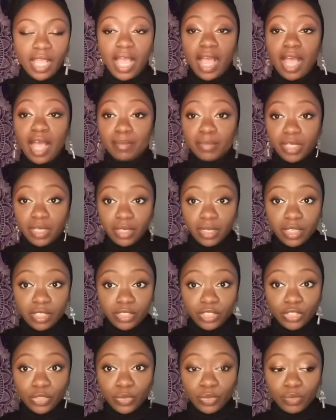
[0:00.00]
I'm going to
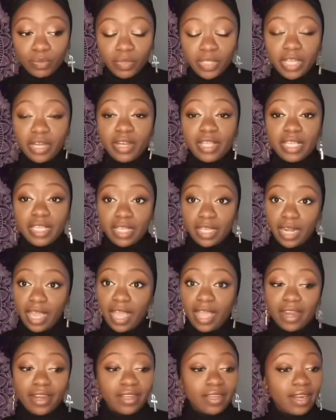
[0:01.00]
assume that he and
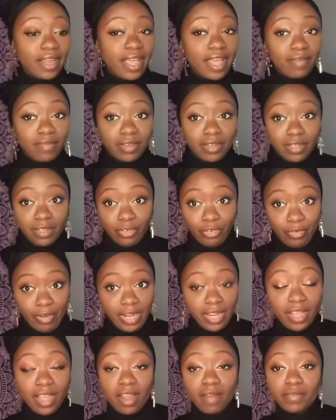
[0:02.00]
I are going to have a
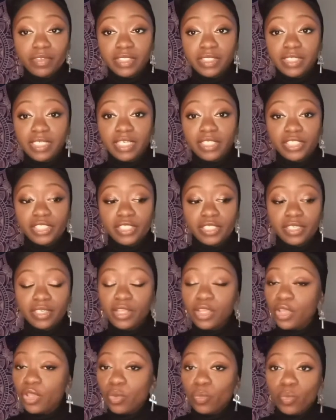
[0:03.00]
great
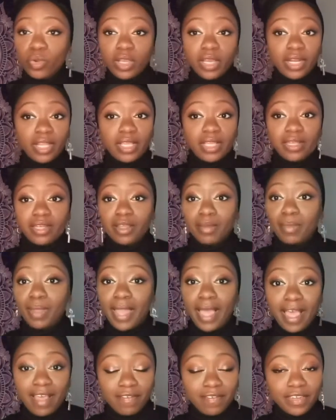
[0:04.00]
conversation. We're going to end up
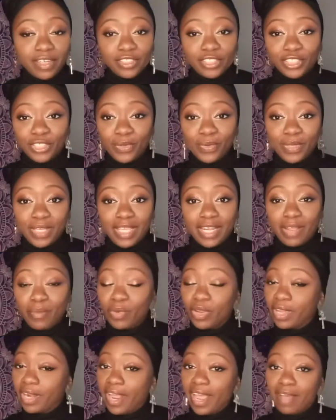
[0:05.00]
laughing and joking, and
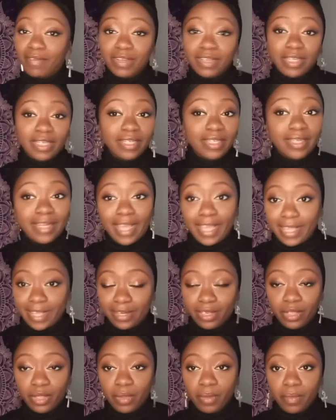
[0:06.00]
we're going to have a good
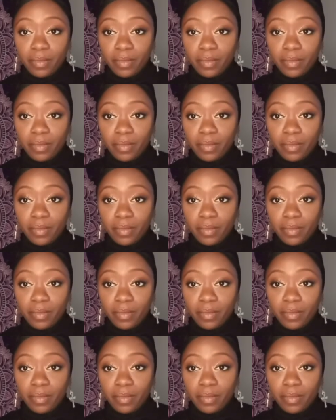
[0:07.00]
night.